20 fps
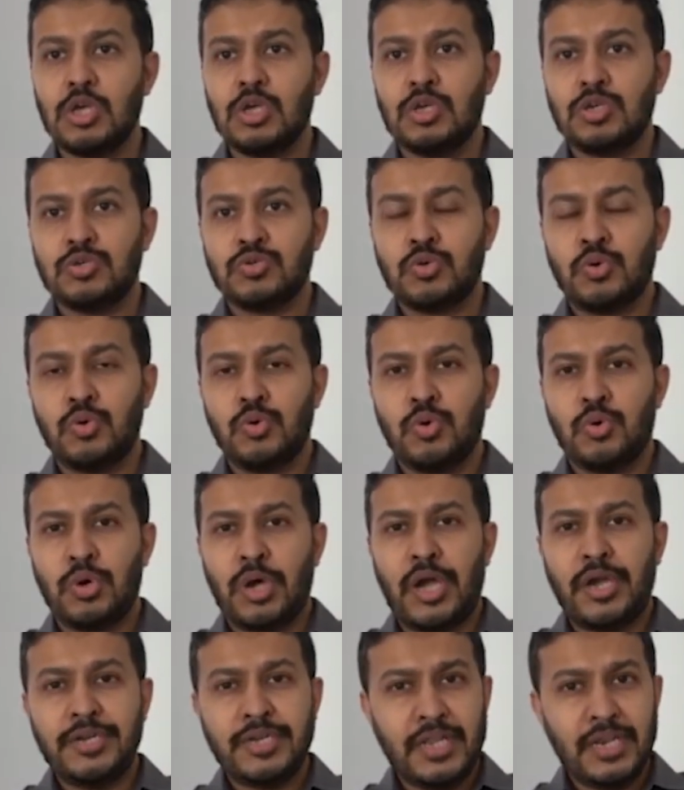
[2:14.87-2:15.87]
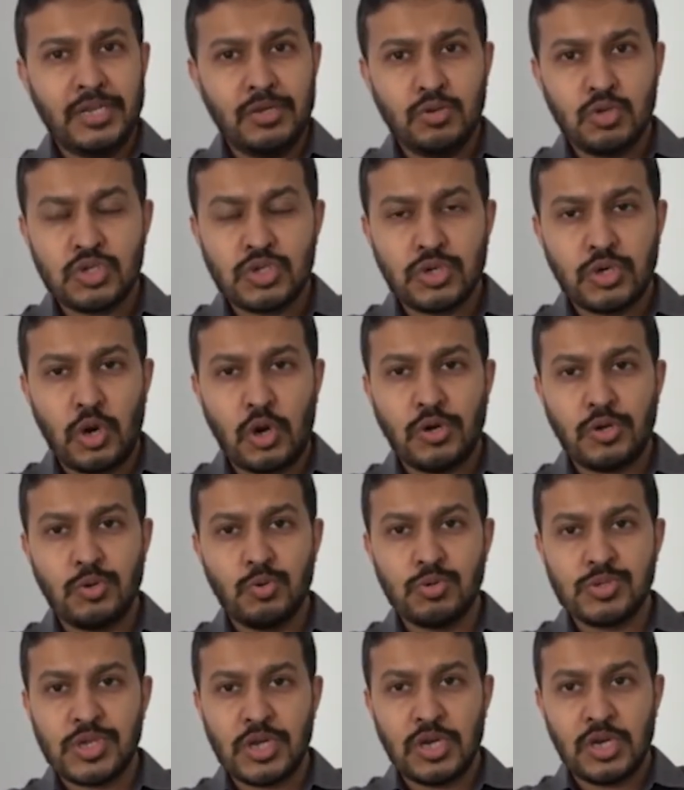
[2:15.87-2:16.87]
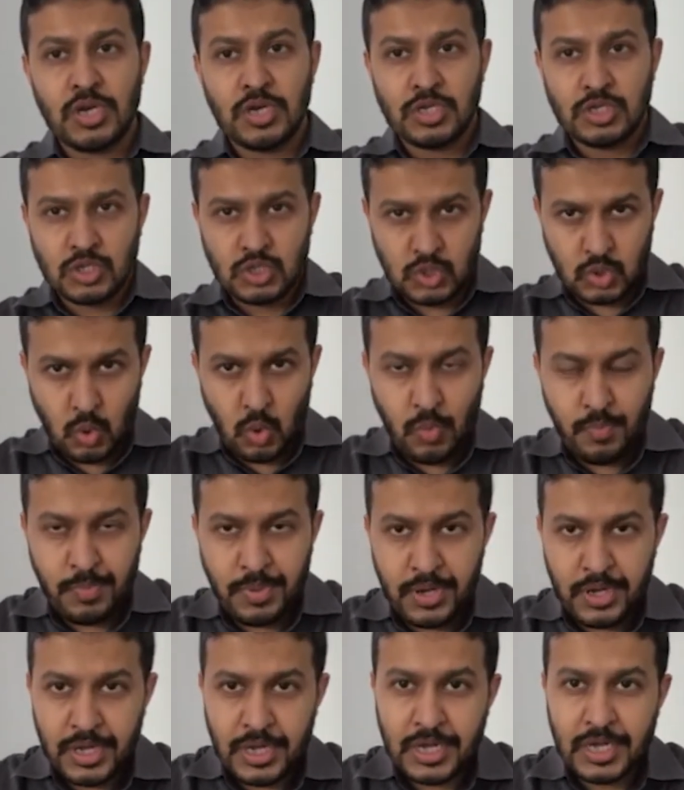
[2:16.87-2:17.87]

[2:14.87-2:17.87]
So ideally you should not use a soap.